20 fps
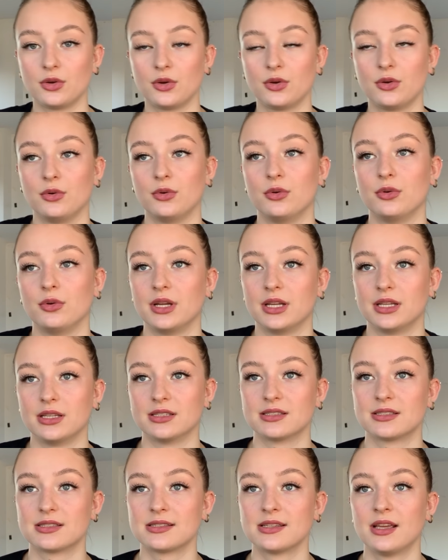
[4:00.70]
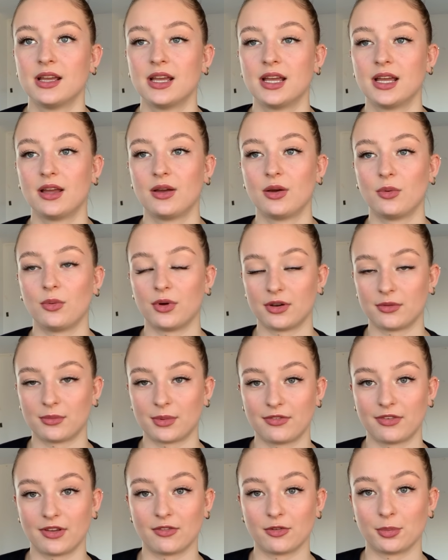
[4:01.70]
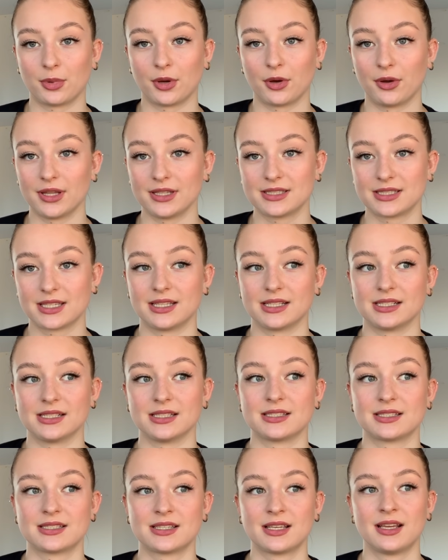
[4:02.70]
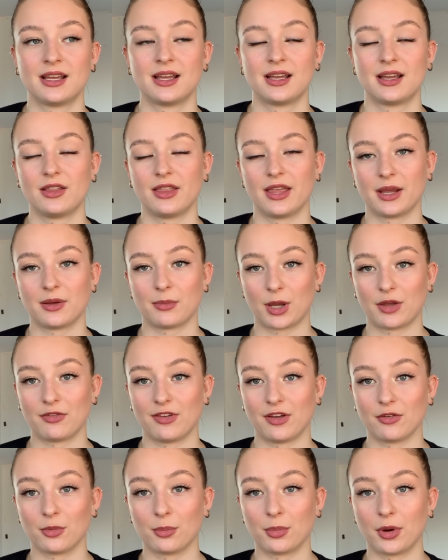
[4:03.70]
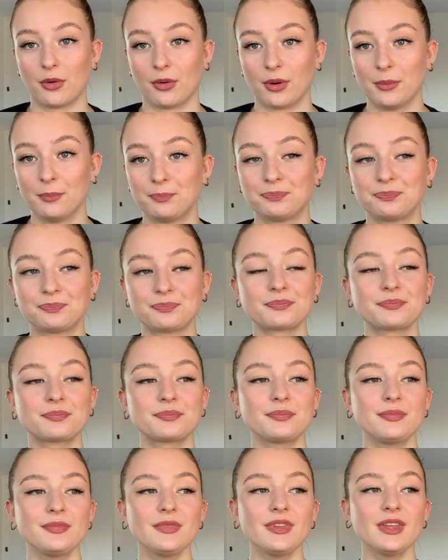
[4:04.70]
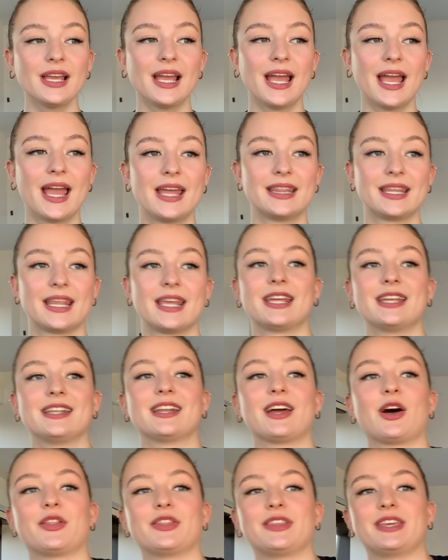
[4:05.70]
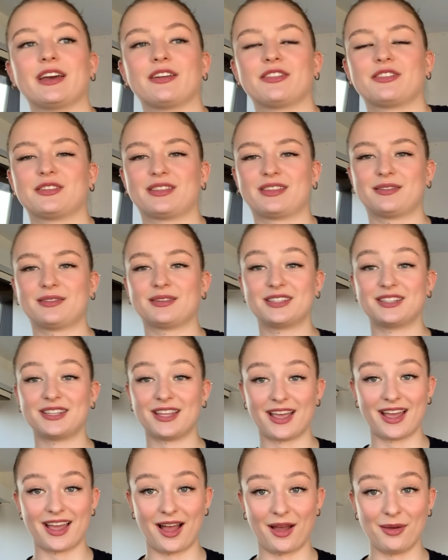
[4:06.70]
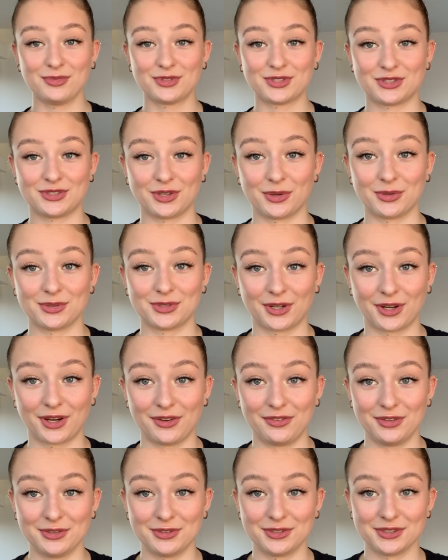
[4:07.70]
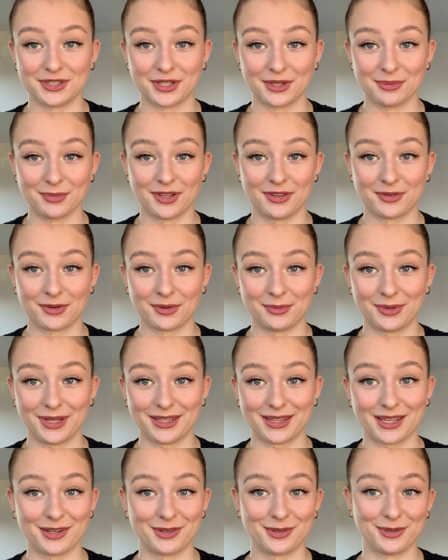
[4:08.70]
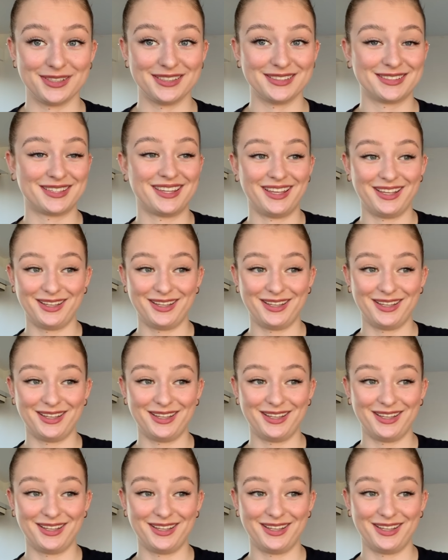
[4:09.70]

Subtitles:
who is one of my favorite poets, and it's like my favorite poem. And then on the other, I'm so sorry if you just heard my throat make that noise.